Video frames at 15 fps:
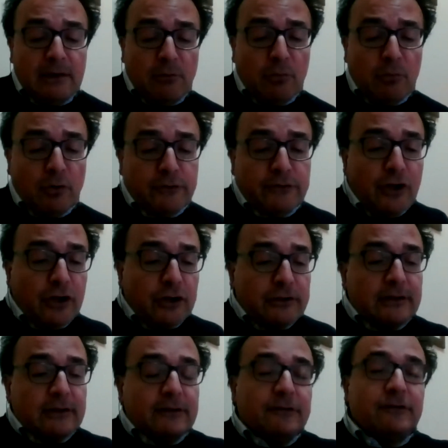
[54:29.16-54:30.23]
was
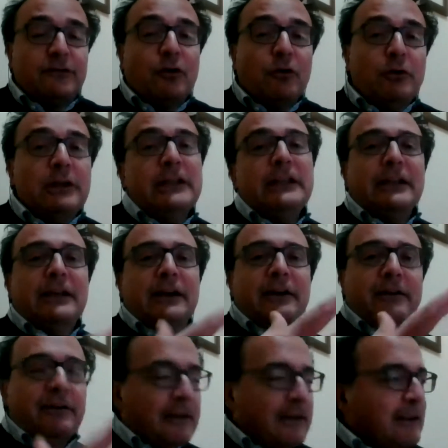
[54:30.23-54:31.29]
not so
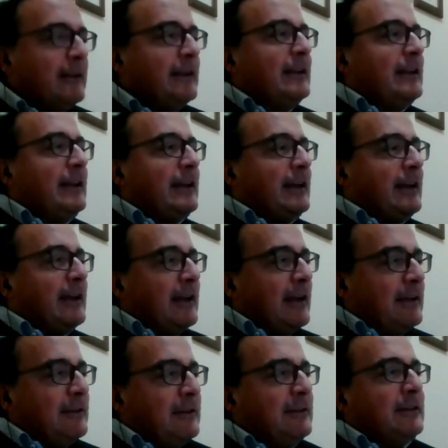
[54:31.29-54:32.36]
linear
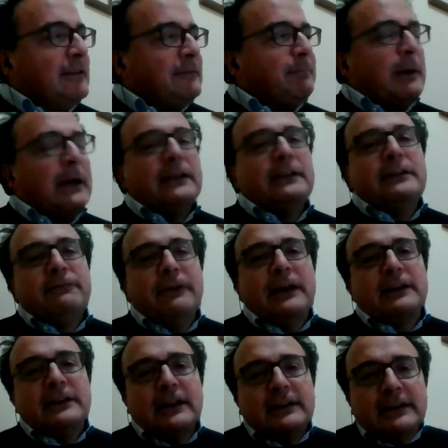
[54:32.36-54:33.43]
despite the
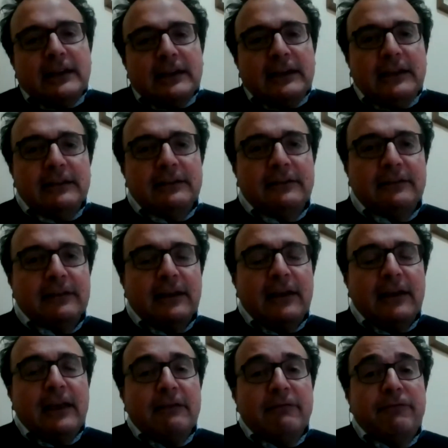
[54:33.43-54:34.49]
fact that it's
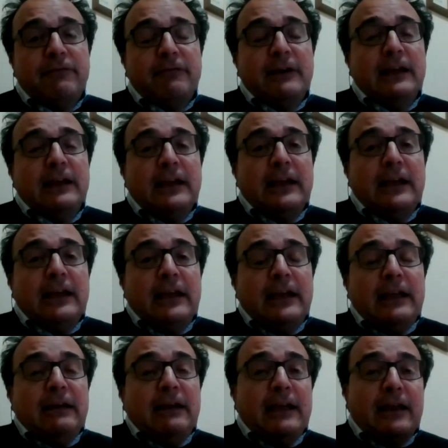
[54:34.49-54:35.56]

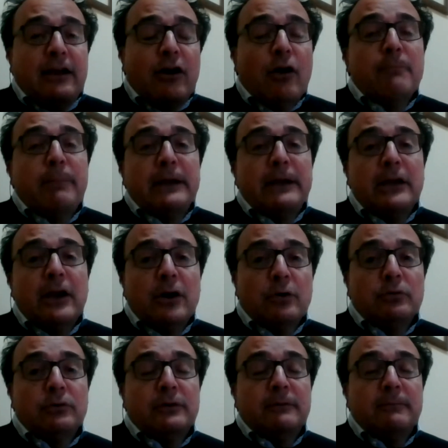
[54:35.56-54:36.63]
a company
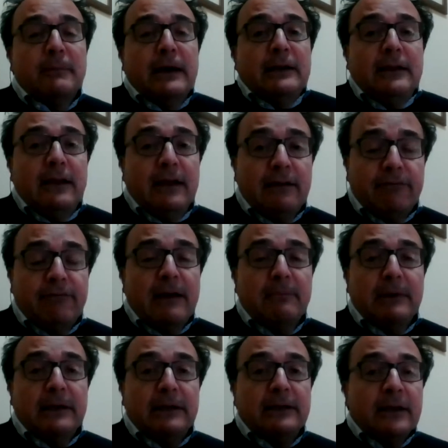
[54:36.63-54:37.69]
owned by a
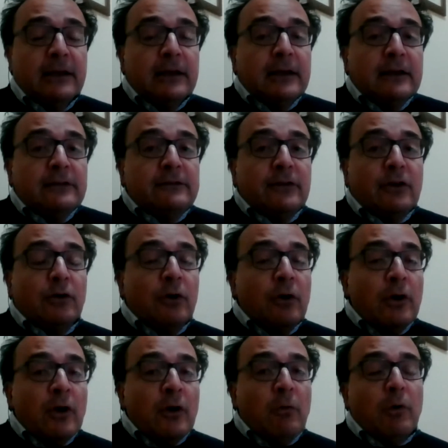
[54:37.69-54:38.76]
family. So
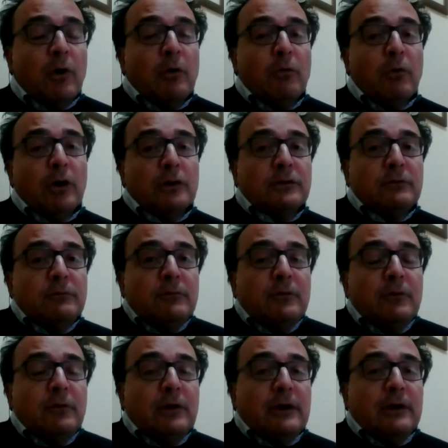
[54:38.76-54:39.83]
what
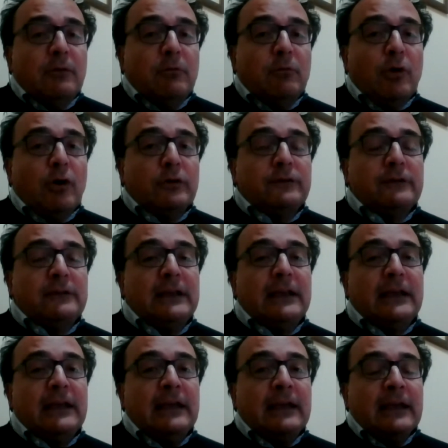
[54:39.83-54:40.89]
was
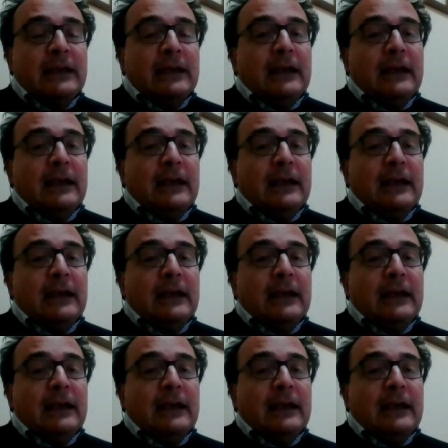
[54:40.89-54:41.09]
the